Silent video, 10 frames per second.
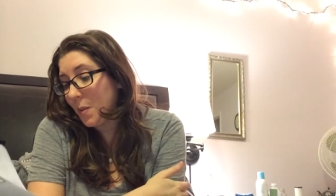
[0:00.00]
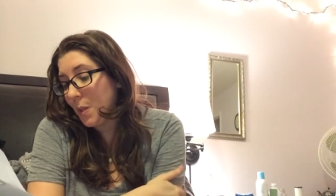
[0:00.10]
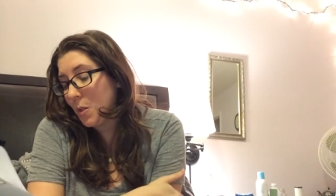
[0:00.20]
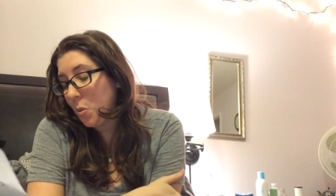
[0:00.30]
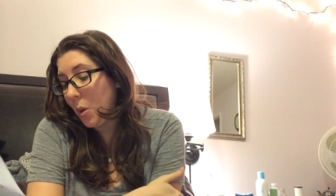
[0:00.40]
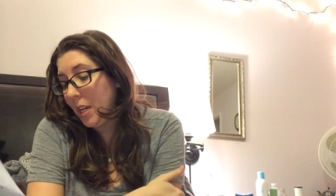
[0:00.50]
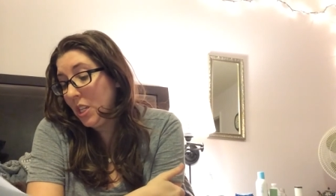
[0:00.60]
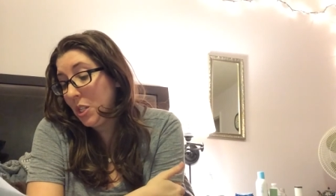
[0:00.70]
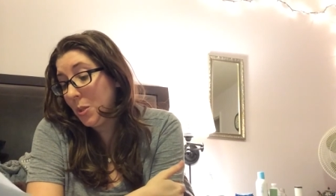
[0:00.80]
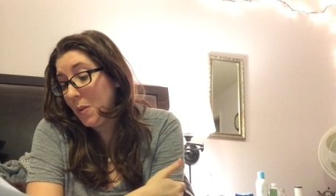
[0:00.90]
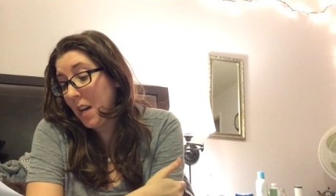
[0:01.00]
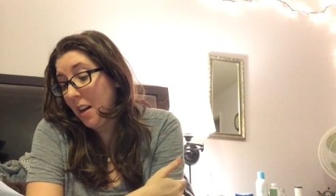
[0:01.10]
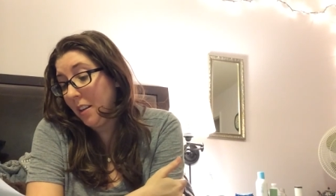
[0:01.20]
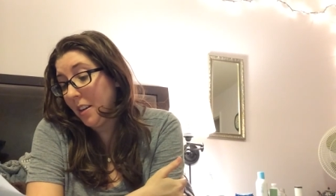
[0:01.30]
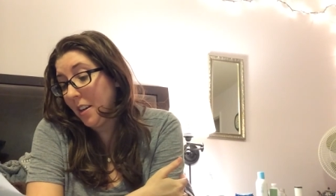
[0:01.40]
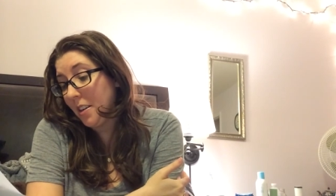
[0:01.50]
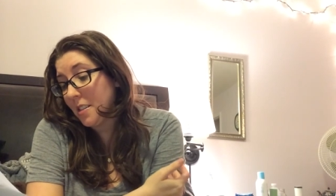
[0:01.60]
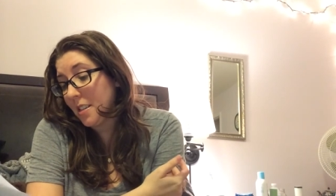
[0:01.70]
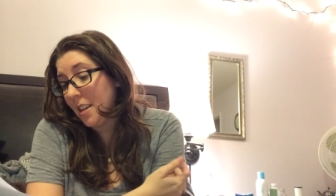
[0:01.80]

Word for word: was twenty-two dollars,